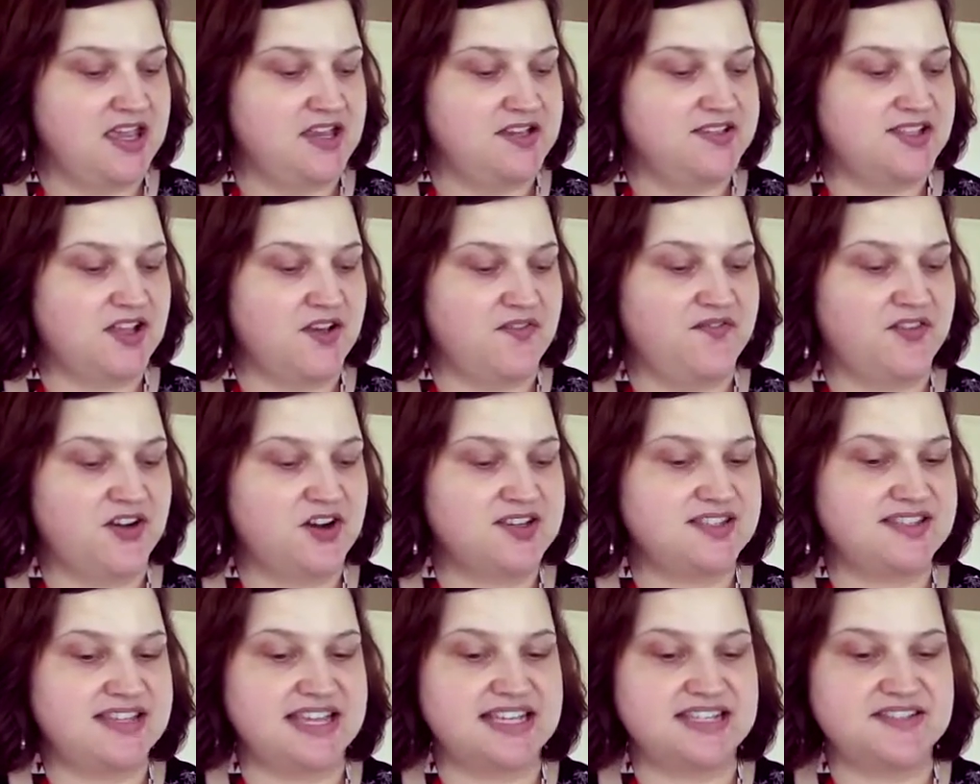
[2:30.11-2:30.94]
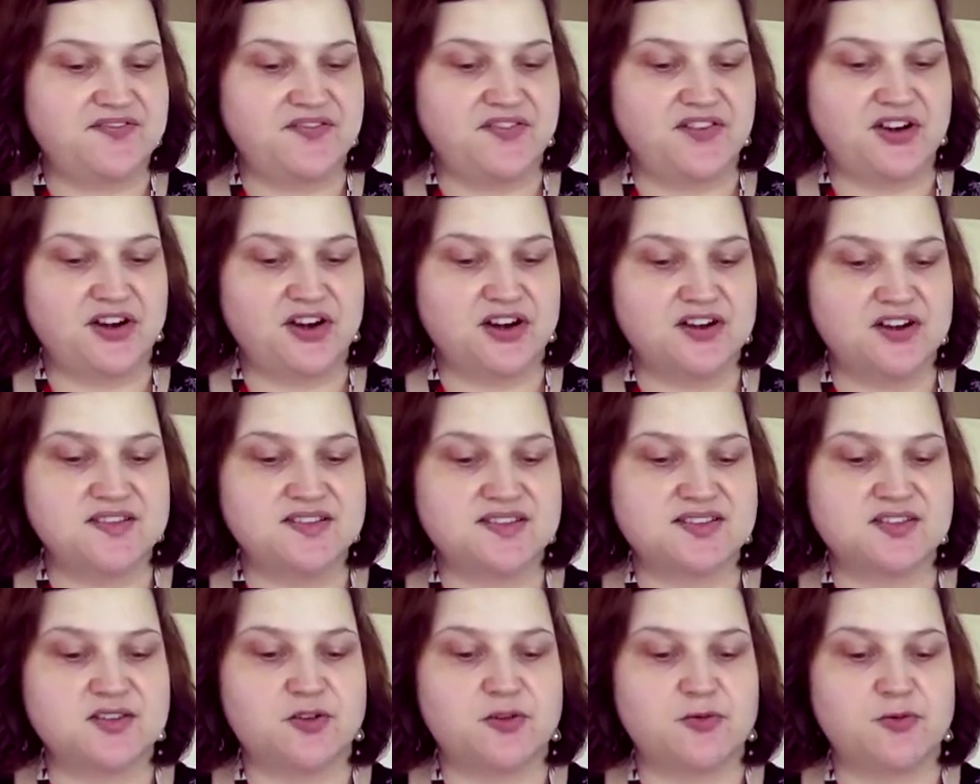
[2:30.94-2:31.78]
So first things
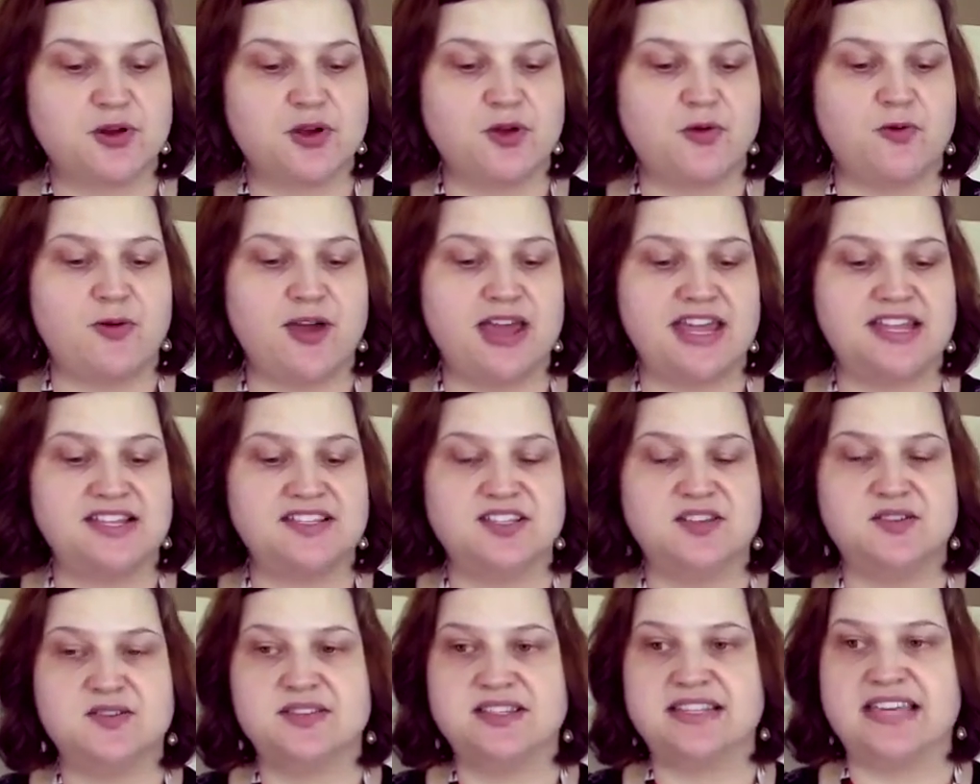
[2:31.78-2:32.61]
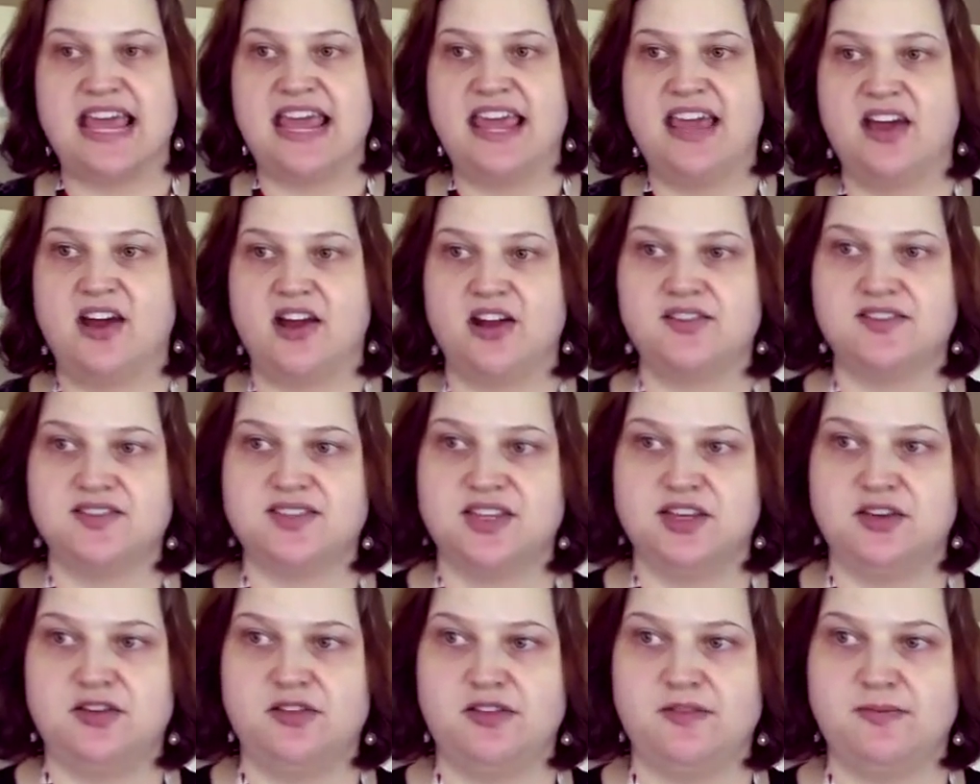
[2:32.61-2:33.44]
first, we're going to take our
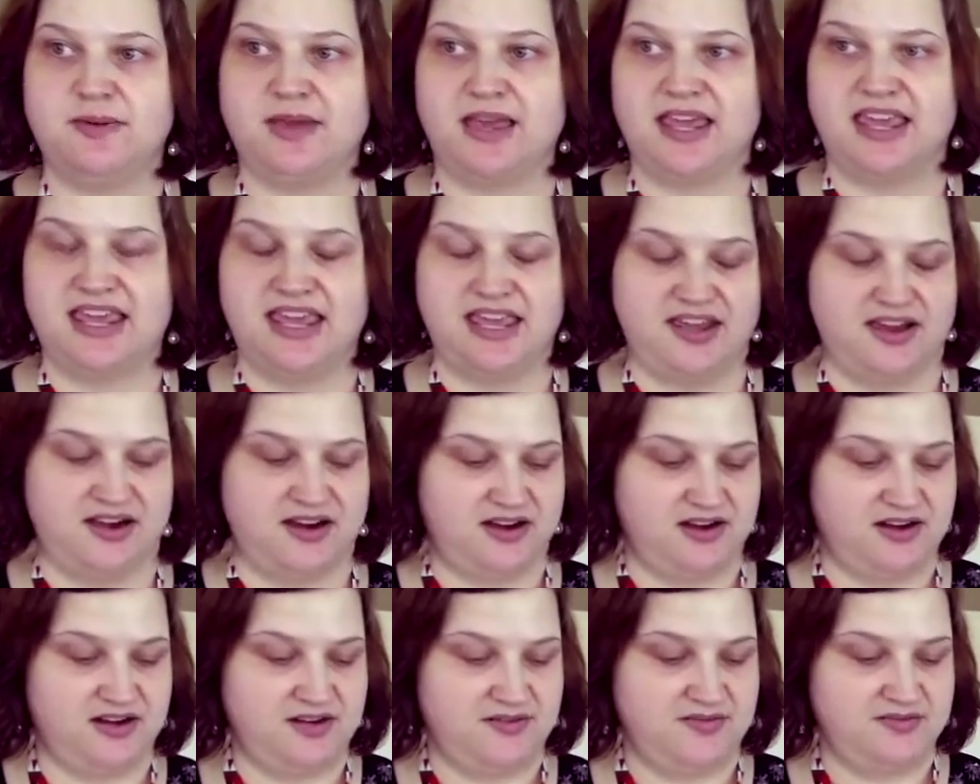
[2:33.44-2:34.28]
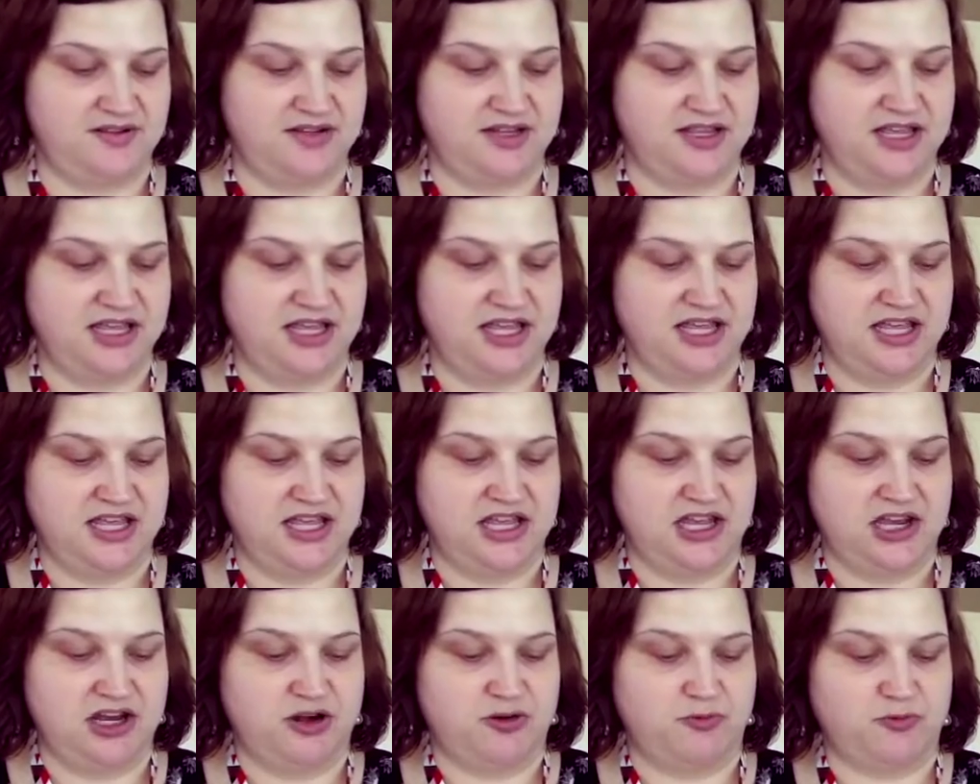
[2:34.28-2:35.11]
toothpick here.
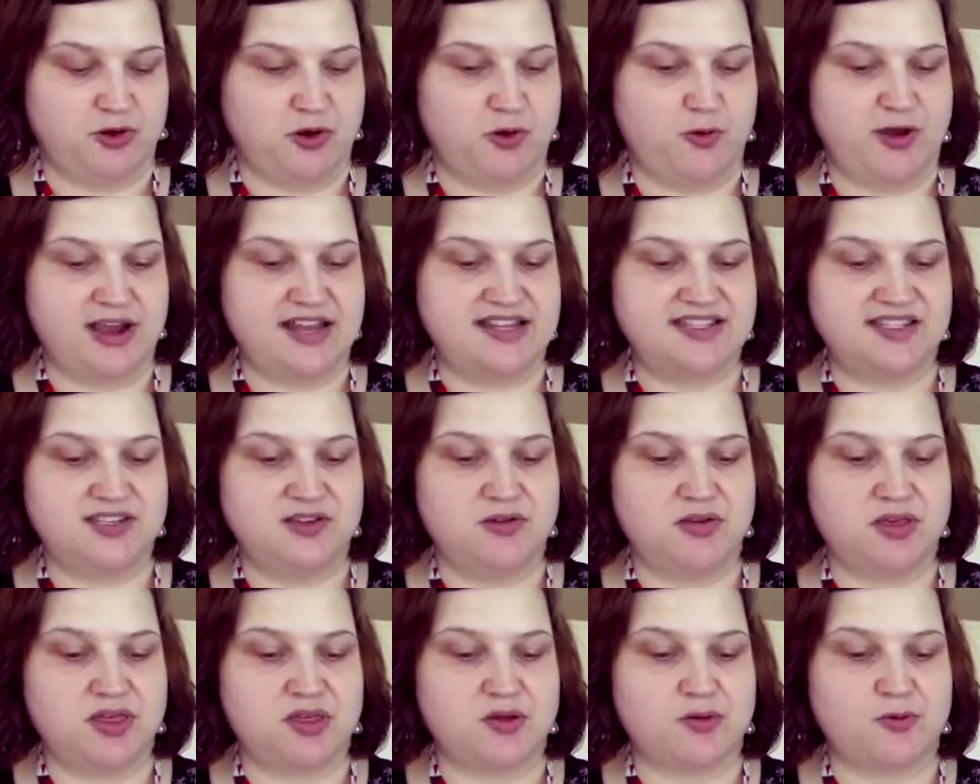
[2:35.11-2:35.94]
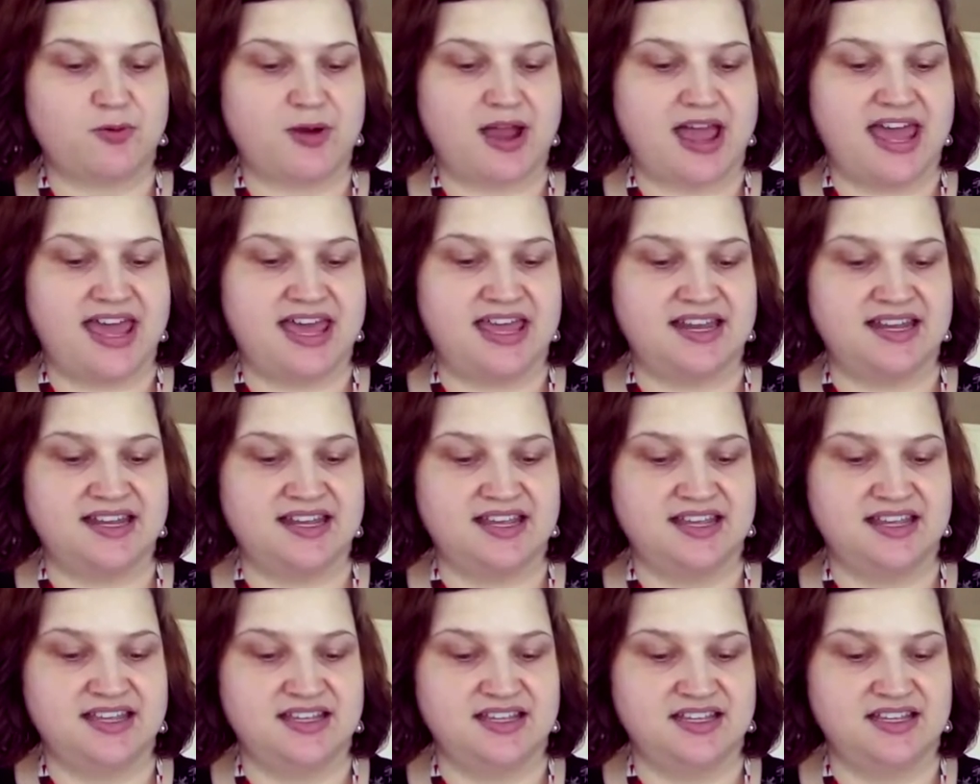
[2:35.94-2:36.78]
We're going to thread